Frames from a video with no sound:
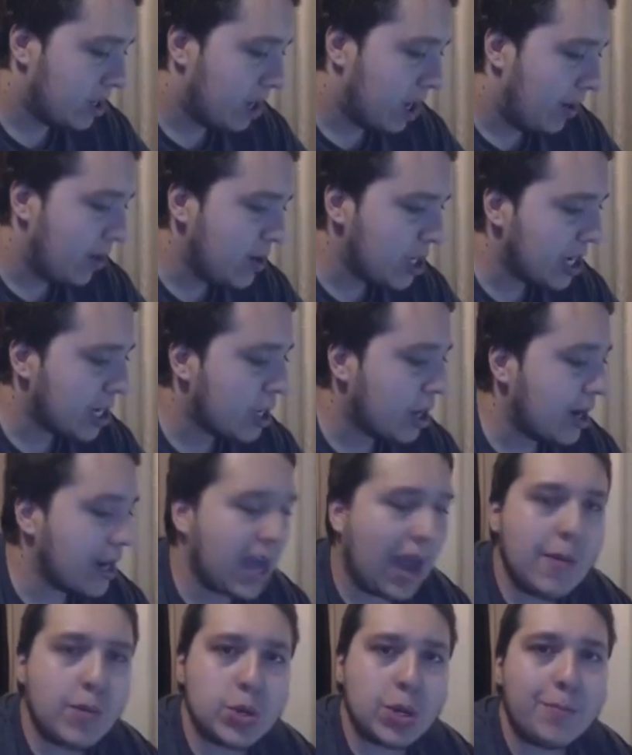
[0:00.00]
I wish this kind of
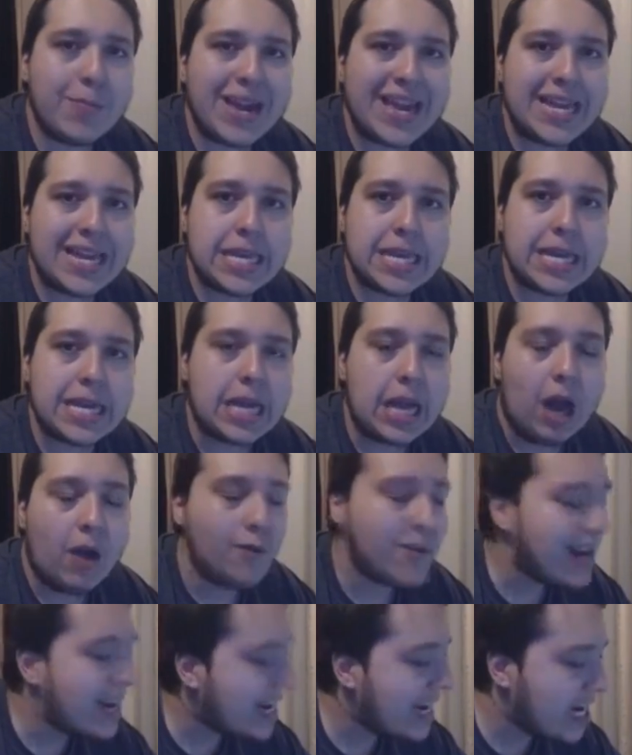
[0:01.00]
game was on PC. I
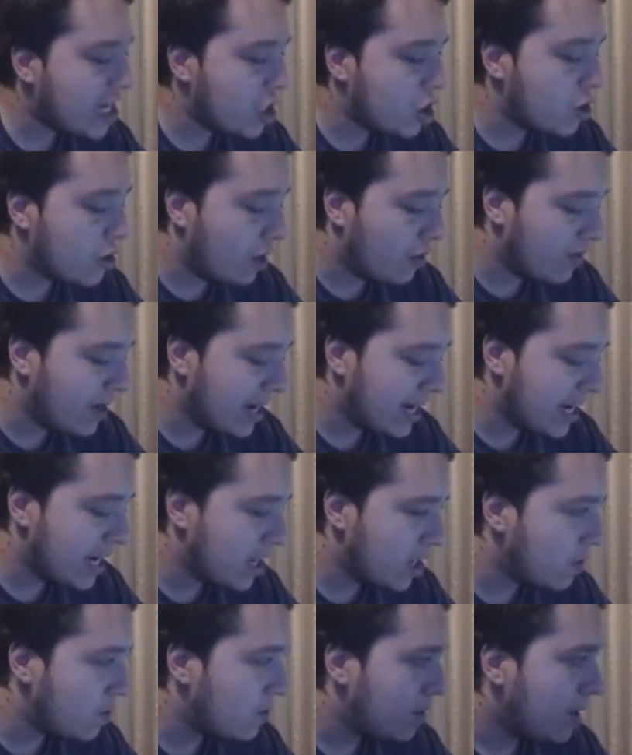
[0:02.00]
really
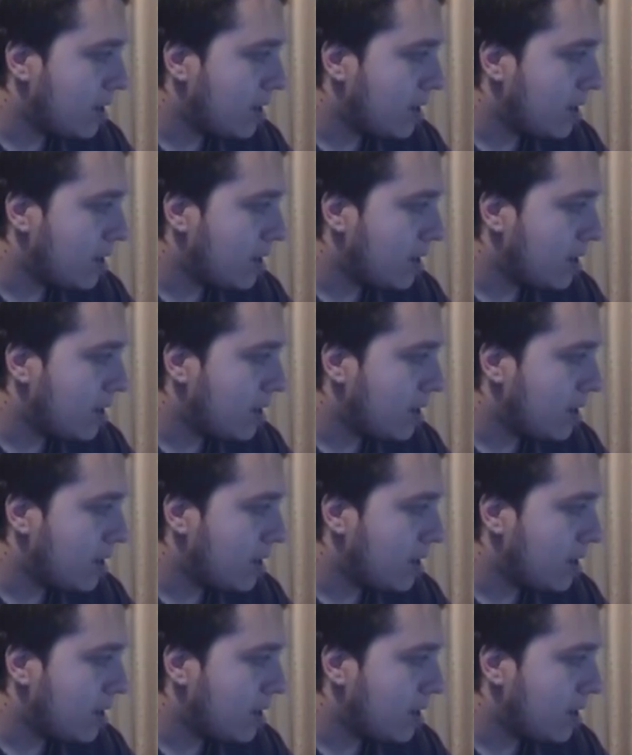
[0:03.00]
do.